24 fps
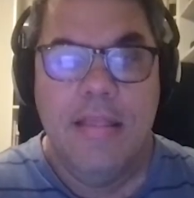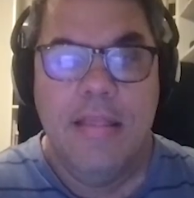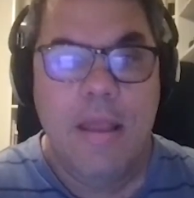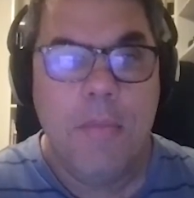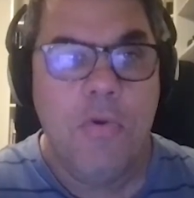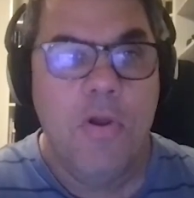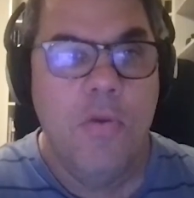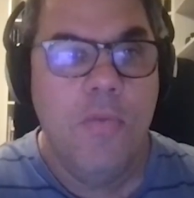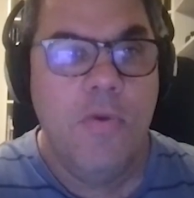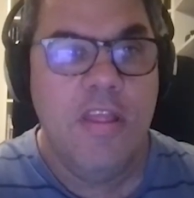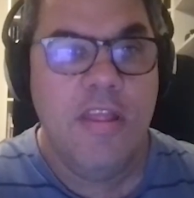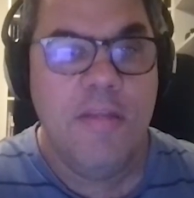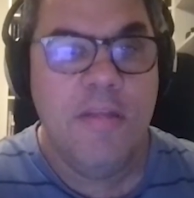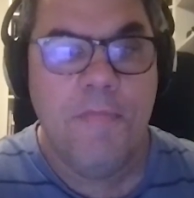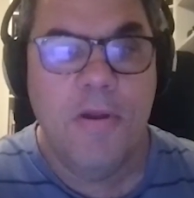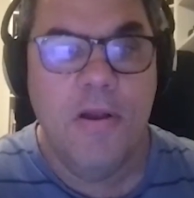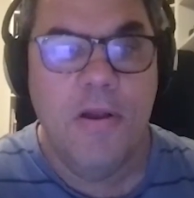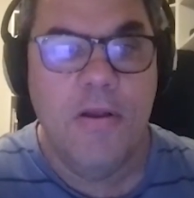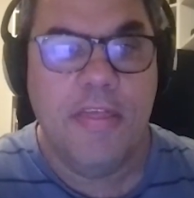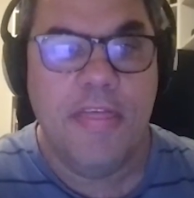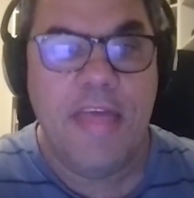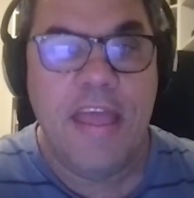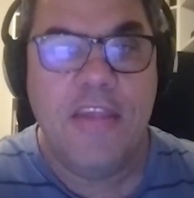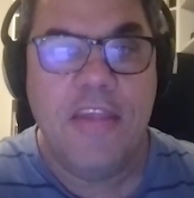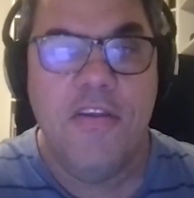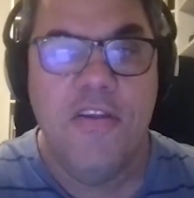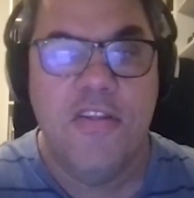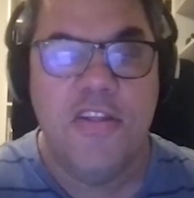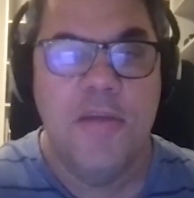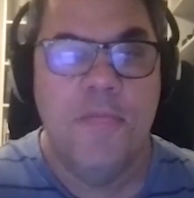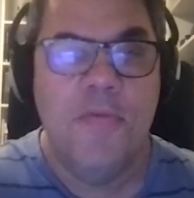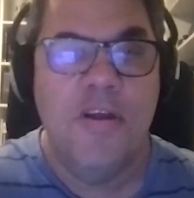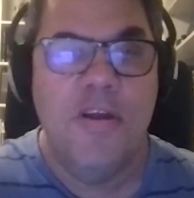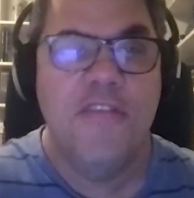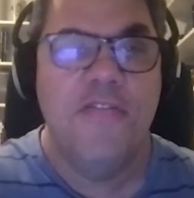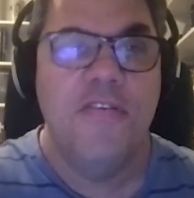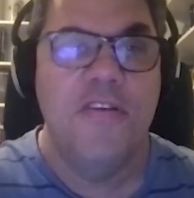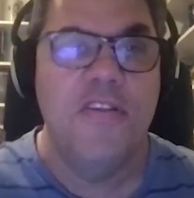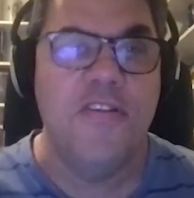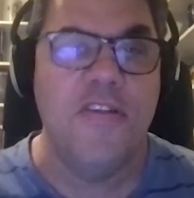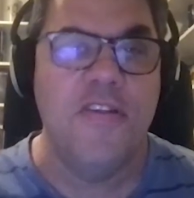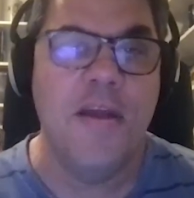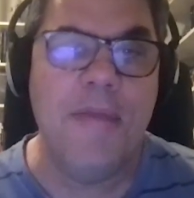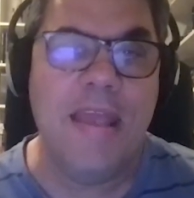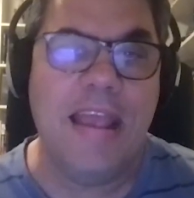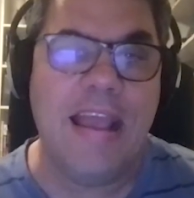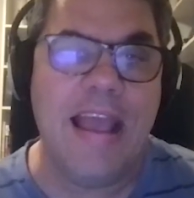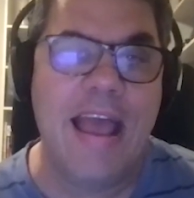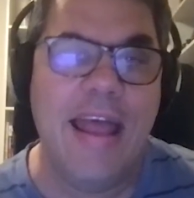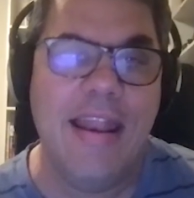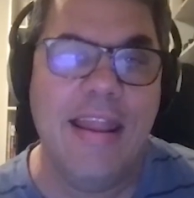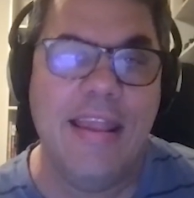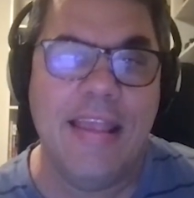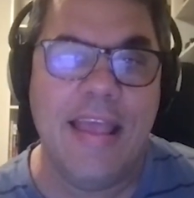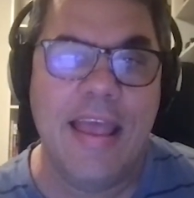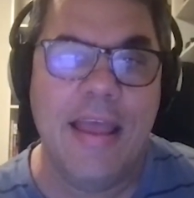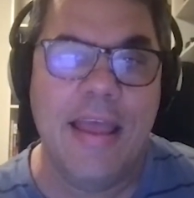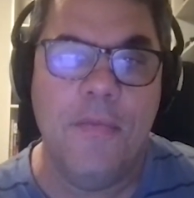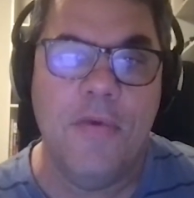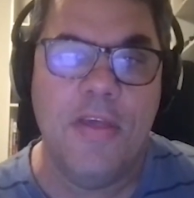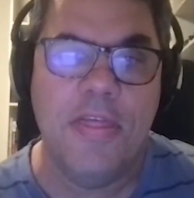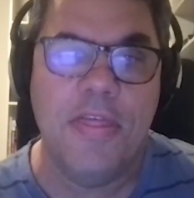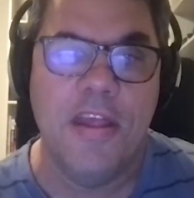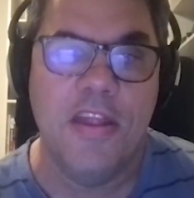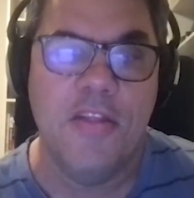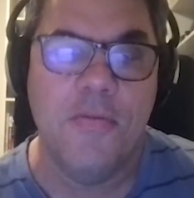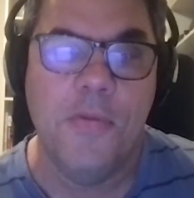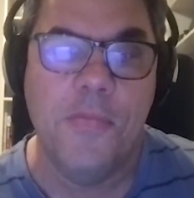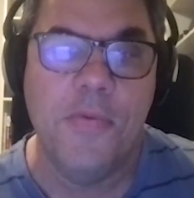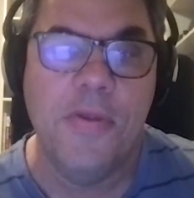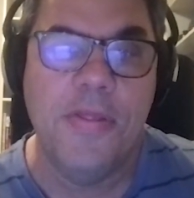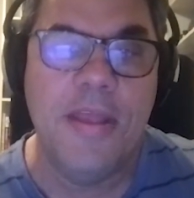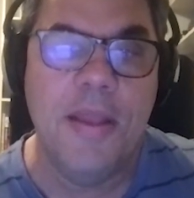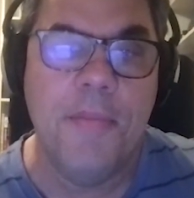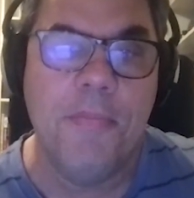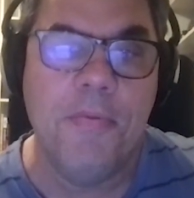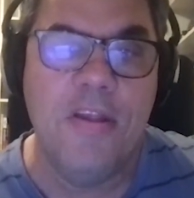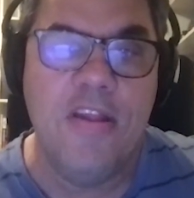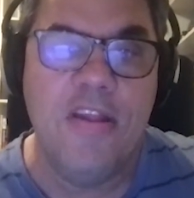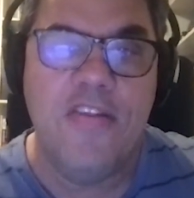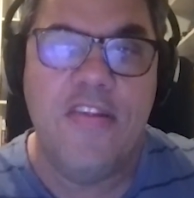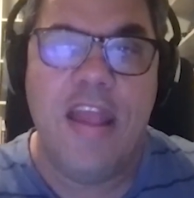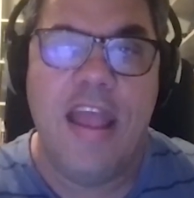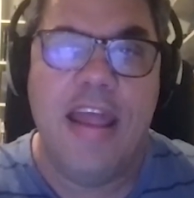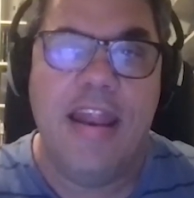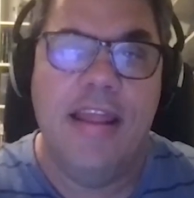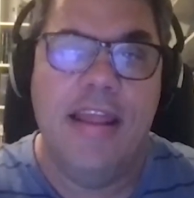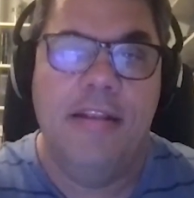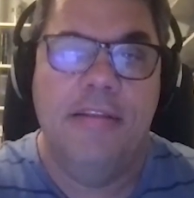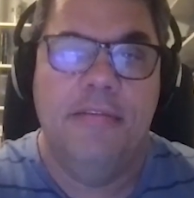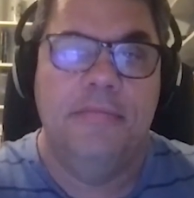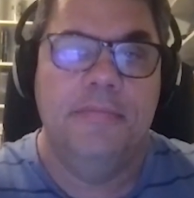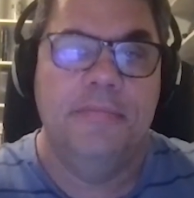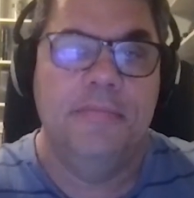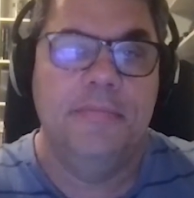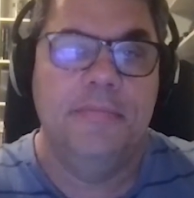Deborah Witzberg, thank you so much for jumping on again with us. We really appreciate it.